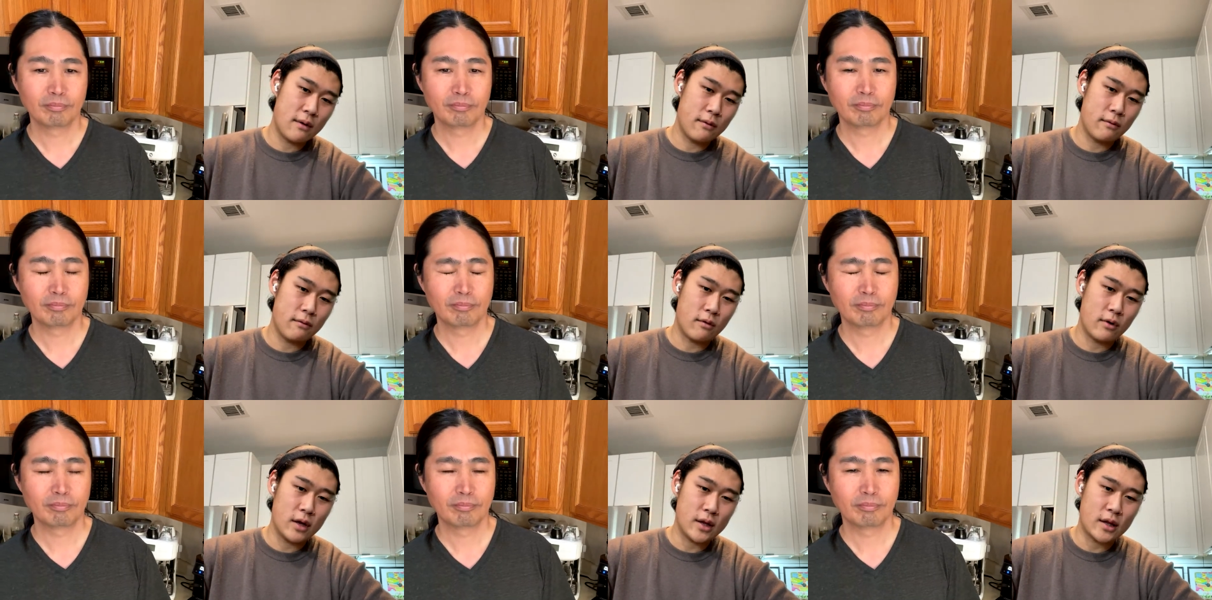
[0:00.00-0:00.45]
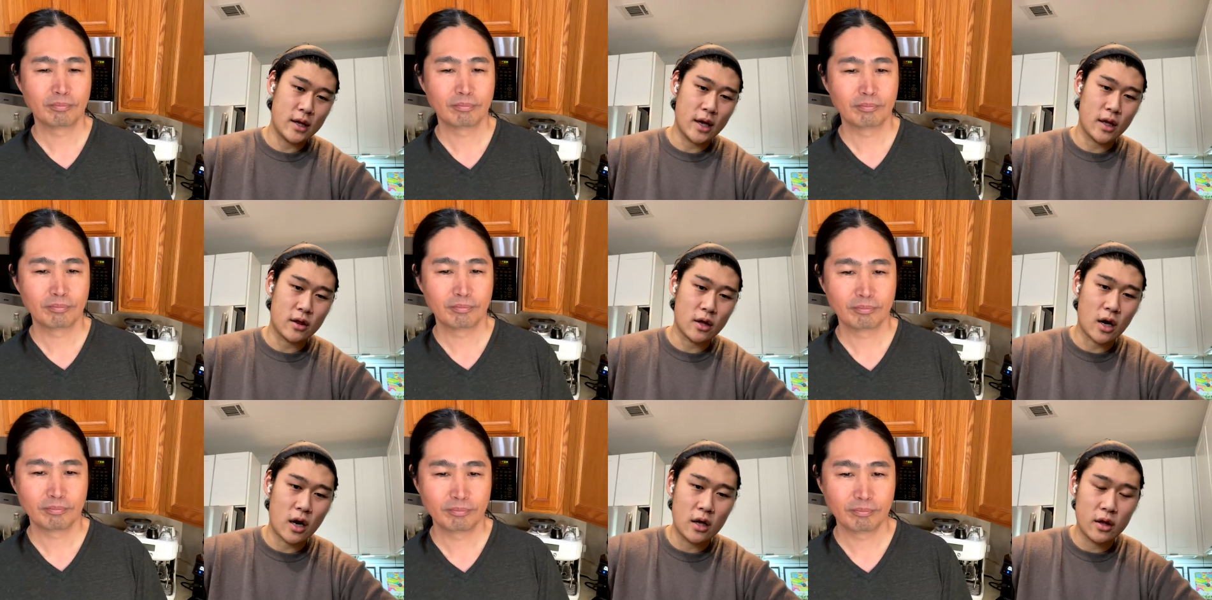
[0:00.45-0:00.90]
Speaker 1: what they
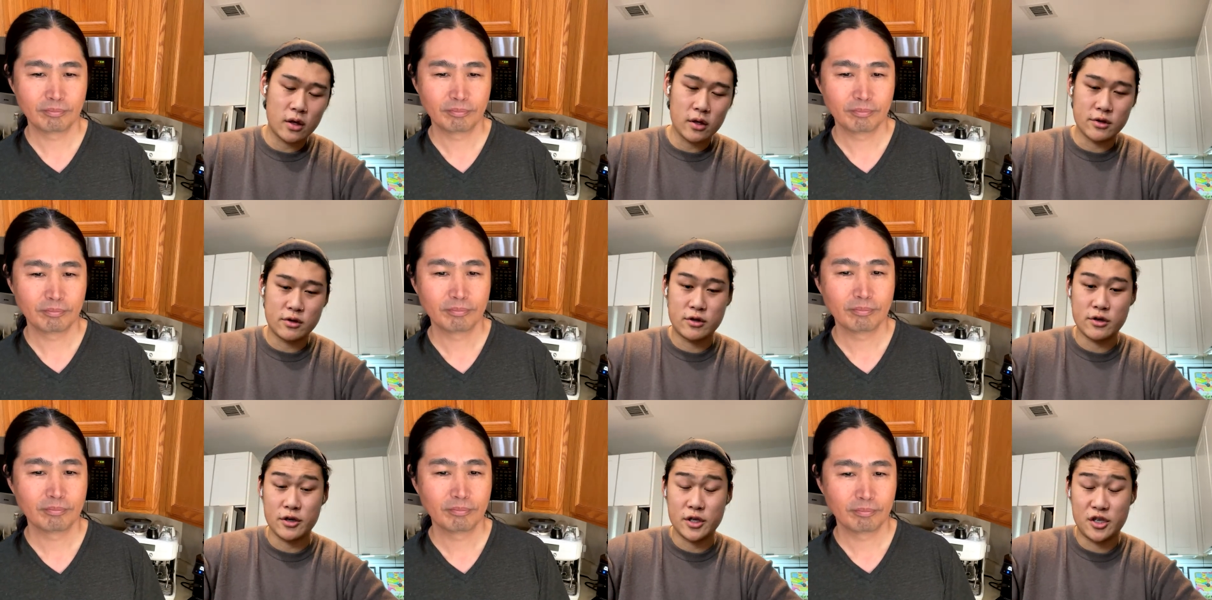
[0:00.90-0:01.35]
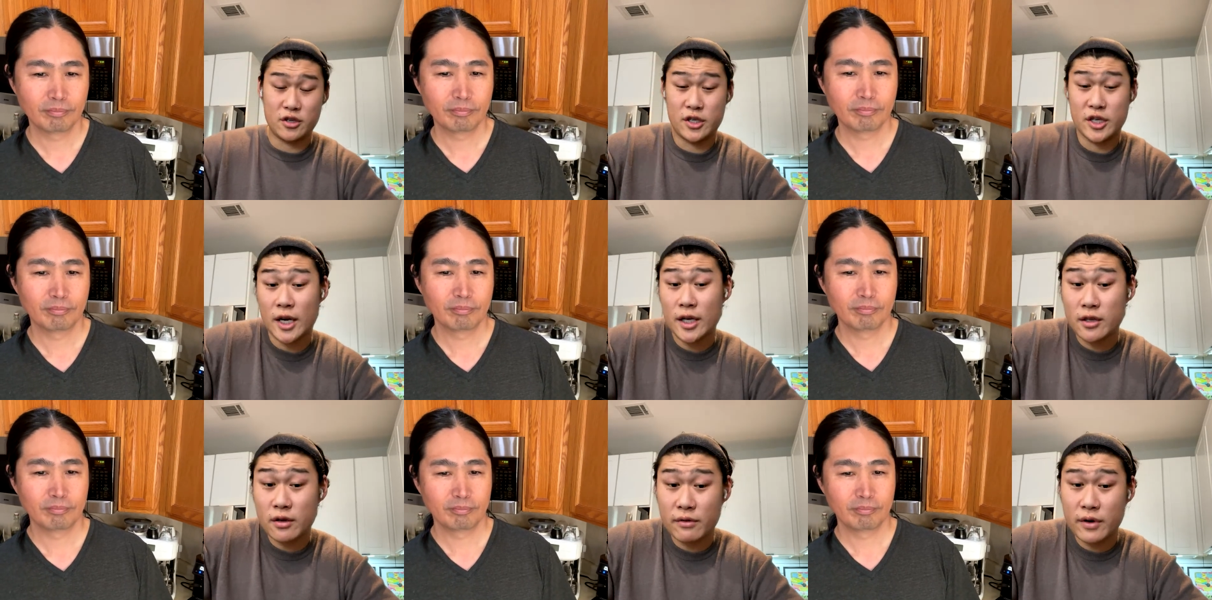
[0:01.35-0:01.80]
thought the
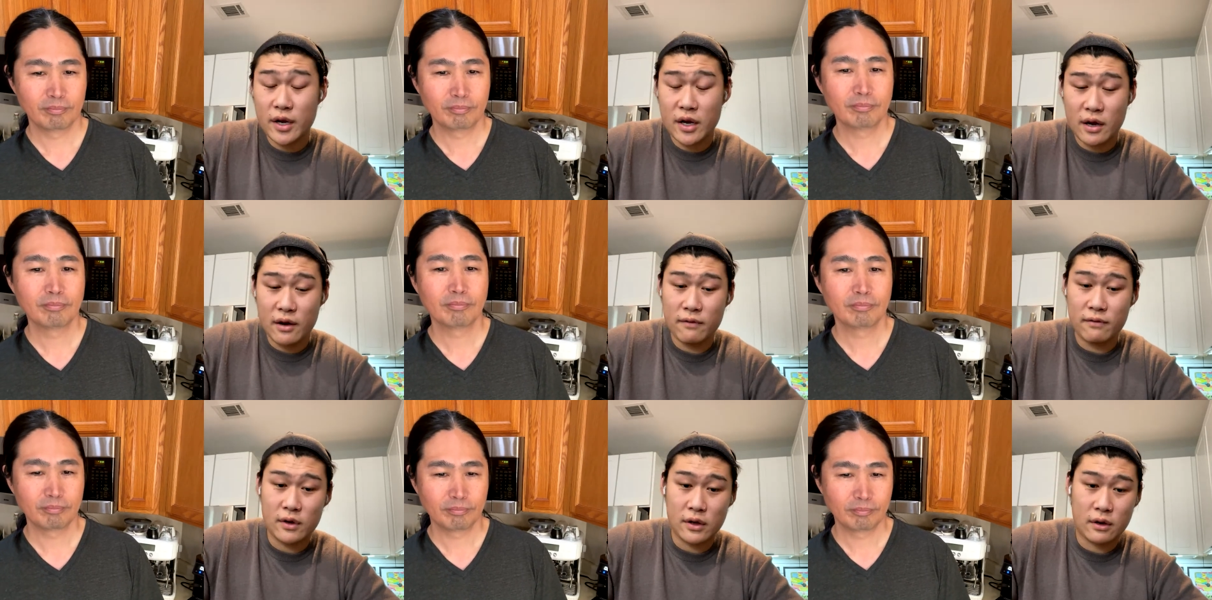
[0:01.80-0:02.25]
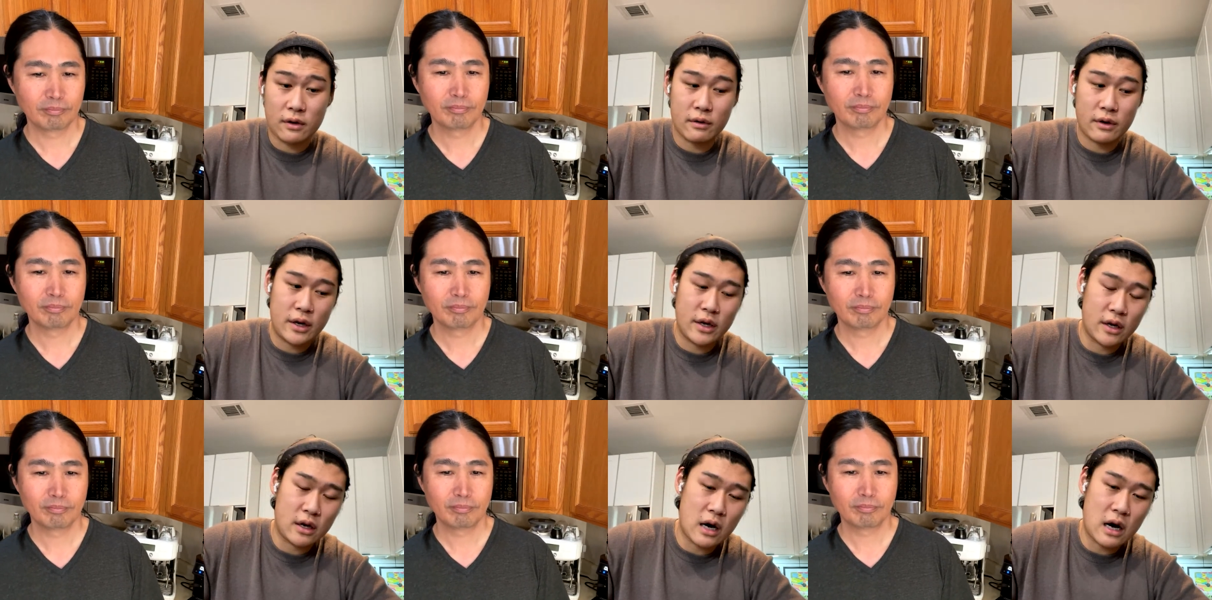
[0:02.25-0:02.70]
trajectory of the
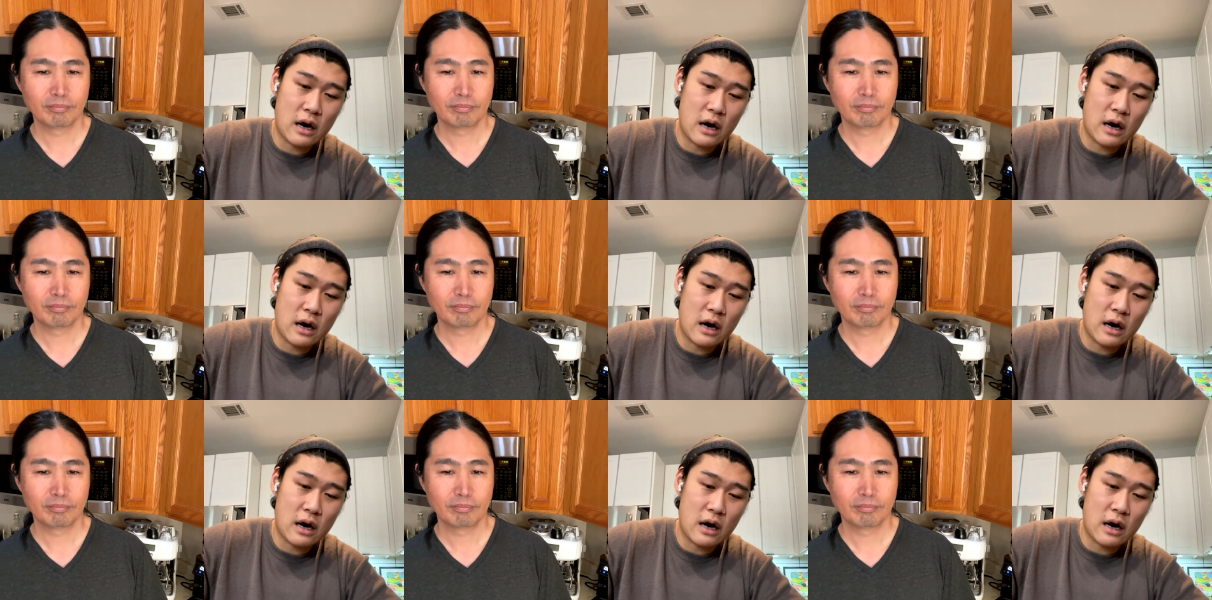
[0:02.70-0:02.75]
Korean